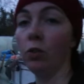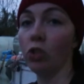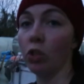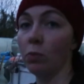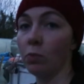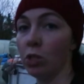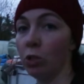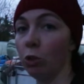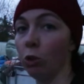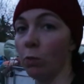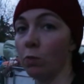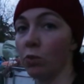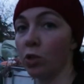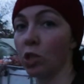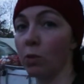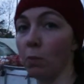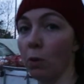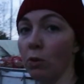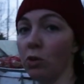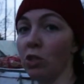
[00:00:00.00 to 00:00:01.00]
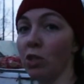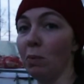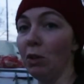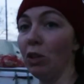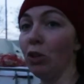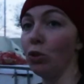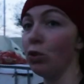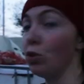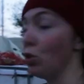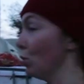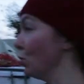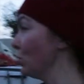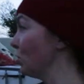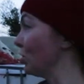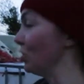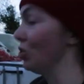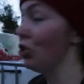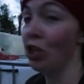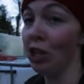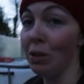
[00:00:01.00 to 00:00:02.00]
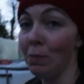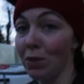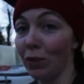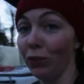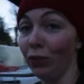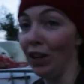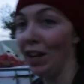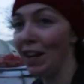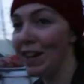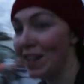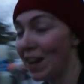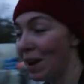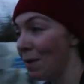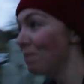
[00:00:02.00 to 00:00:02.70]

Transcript: gypsy cobs are supposed to be good doers and cheap to feed.